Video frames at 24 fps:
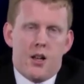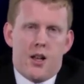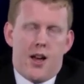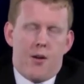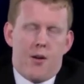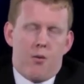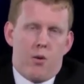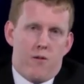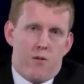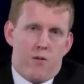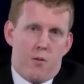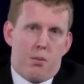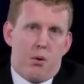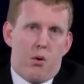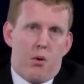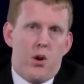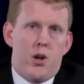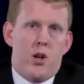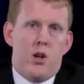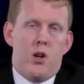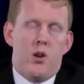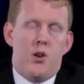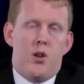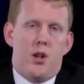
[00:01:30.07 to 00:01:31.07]
and we've
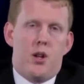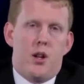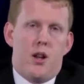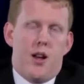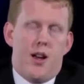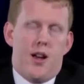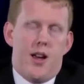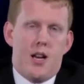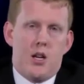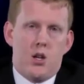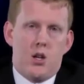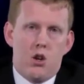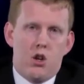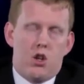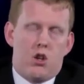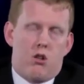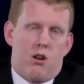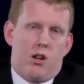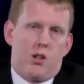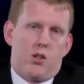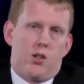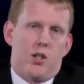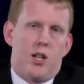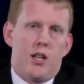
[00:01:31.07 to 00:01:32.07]
appointed a new
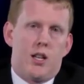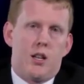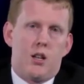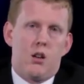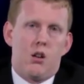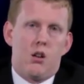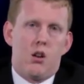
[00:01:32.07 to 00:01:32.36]
trustee